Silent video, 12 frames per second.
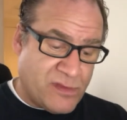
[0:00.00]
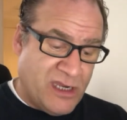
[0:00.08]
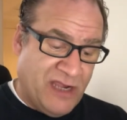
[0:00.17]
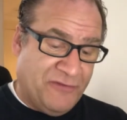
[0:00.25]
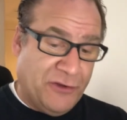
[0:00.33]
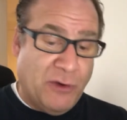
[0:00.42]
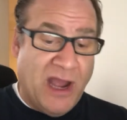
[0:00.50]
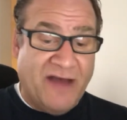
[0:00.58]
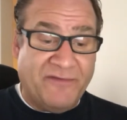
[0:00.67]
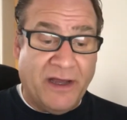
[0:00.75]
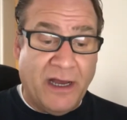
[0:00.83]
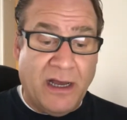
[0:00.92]
if you
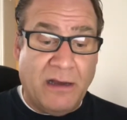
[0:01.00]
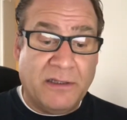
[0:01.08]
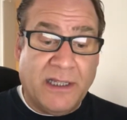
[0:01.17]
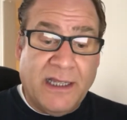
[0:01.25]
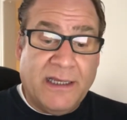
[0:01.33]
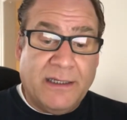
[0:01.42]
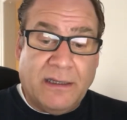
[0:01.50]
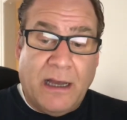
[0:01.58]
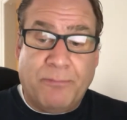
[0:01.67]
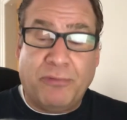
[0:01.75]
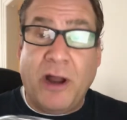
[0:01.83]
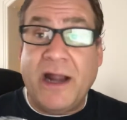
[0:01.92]
have a
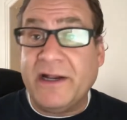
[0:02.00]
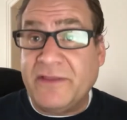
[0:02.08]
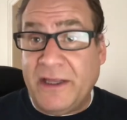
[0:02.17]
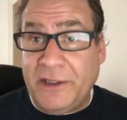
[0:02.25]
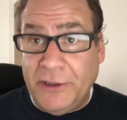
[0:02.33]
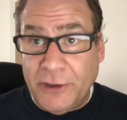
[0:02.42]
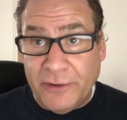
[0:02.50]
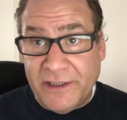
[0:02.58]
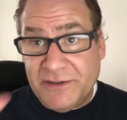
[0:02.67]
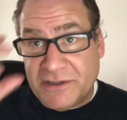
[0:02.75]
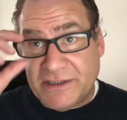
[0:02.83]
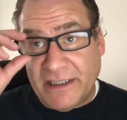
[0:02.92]
product that you're
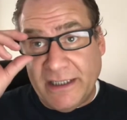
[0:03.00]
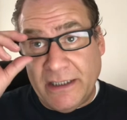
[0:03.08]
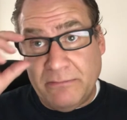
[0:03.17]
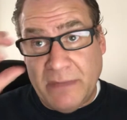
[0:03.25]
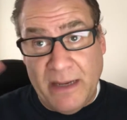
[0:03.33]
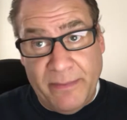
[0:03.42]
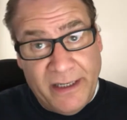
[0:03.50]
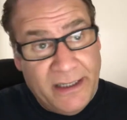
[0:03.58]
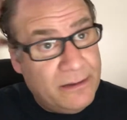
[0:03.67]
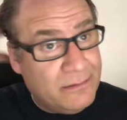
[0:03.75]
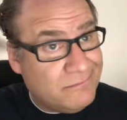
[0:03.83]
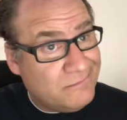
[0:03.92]
interested in,
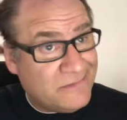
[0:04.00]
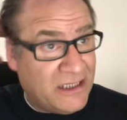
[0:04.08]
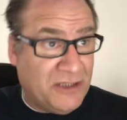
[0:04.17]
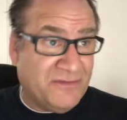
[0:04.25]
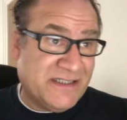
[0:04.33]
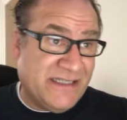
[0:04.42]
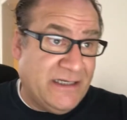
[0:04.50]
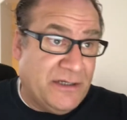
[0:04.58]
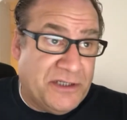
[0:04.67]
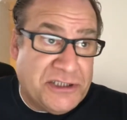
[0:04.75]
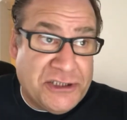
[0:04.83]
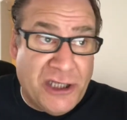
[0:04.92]
maybe that you've seen on
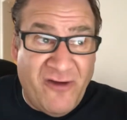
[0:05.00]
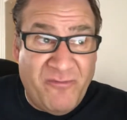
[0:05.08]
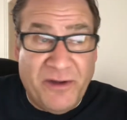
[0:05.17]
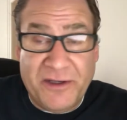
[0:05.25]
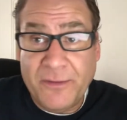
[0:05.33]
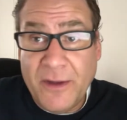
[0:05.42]
the shelf, but